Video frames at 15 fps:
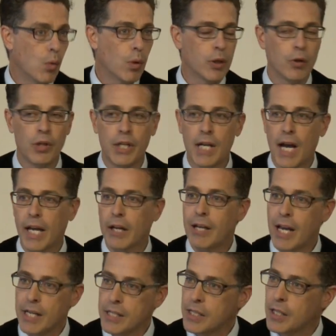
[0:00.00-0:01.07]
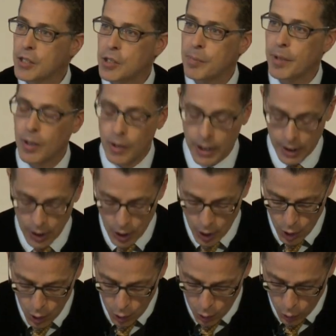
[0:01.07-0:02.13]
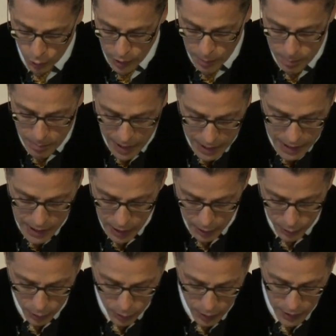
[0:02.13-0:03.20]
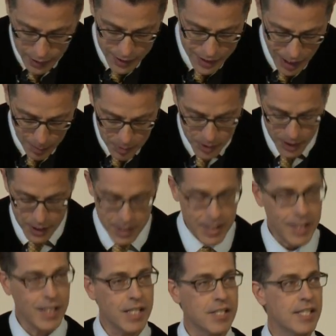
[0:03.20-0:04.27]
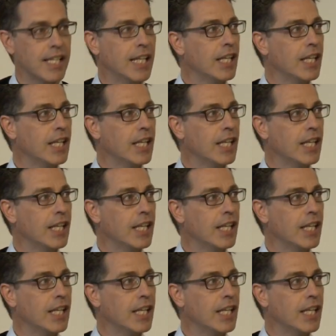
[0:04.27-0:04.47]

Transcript: whether the Dionysian spirit or the many other substances,